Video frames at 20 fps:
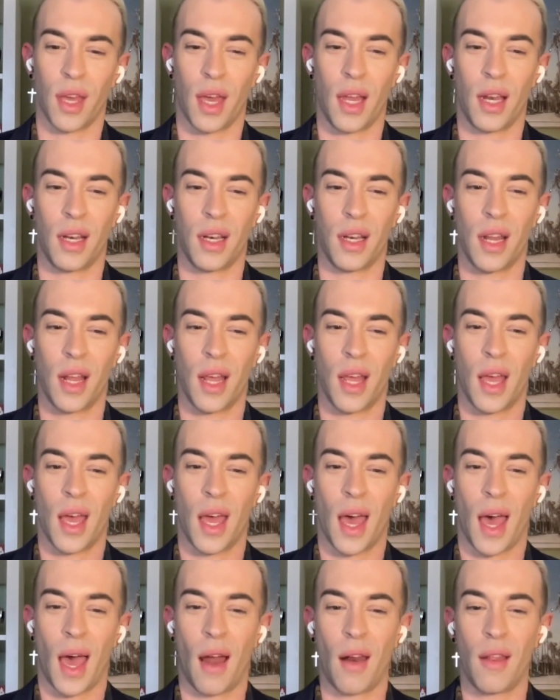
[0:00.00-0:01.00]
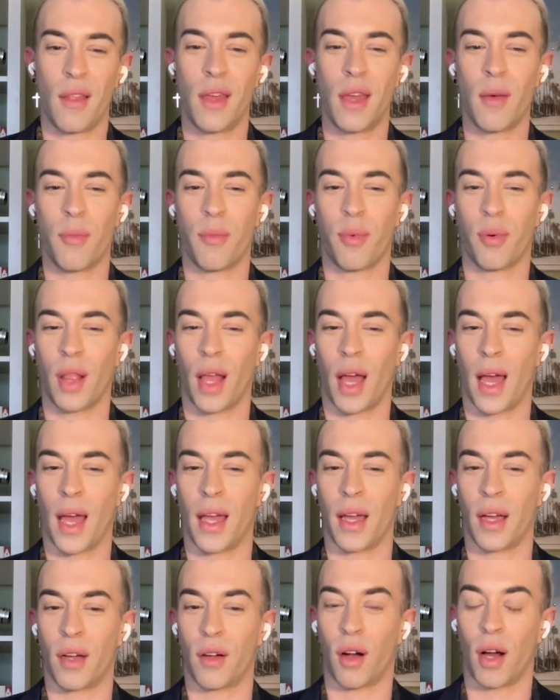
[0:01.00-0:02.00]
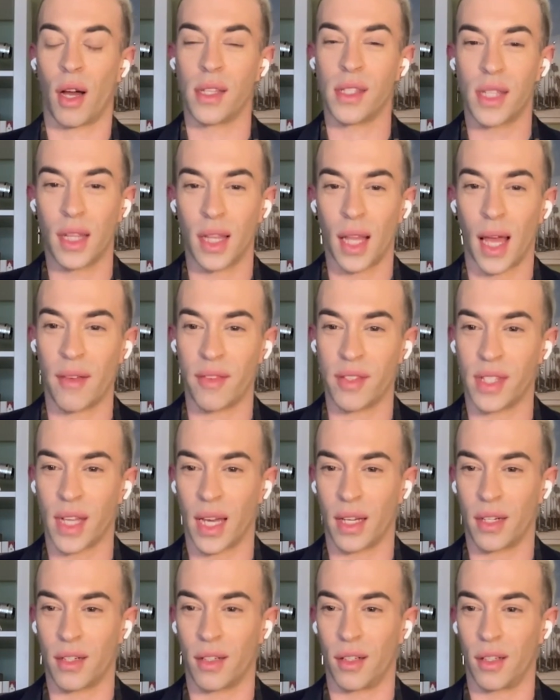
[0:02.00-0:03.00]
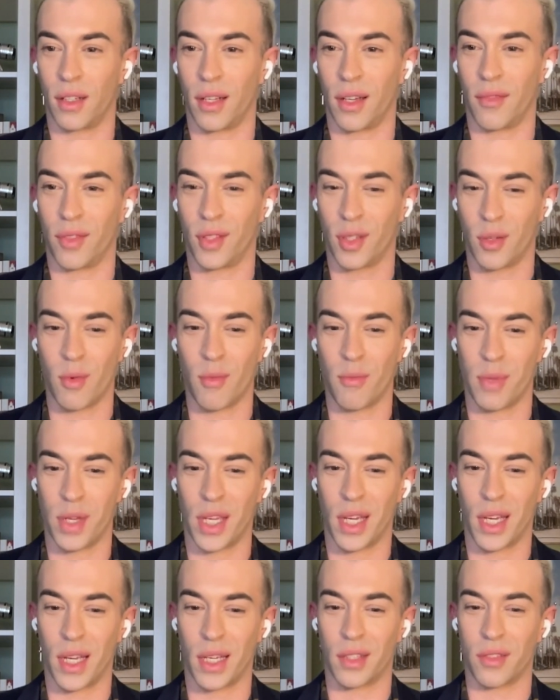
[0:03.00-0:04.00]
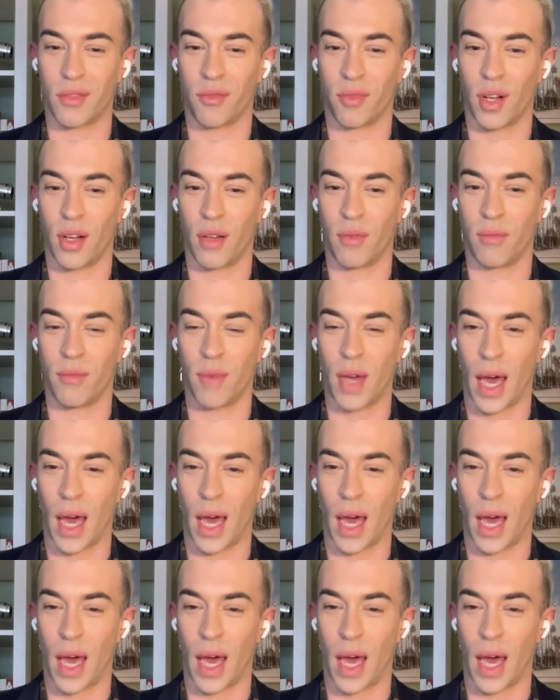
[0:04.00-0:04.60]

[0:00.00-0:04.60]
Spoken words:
And how do they apply across the life cycle of human beings from